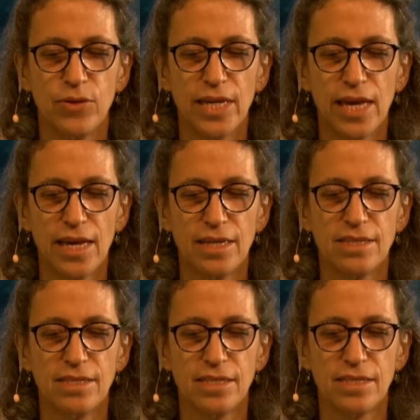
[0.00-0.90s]
You
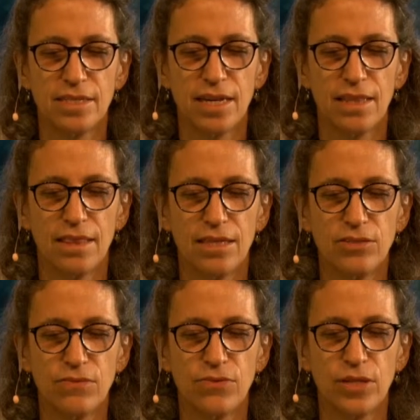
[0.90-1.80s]
can sustain
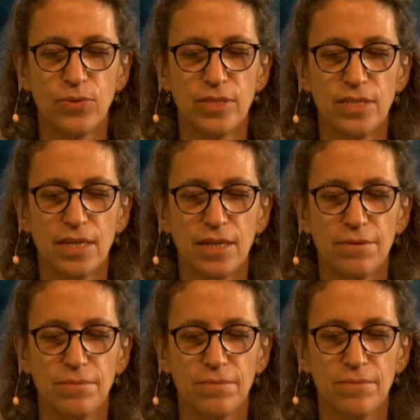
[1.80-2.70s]
this frequency.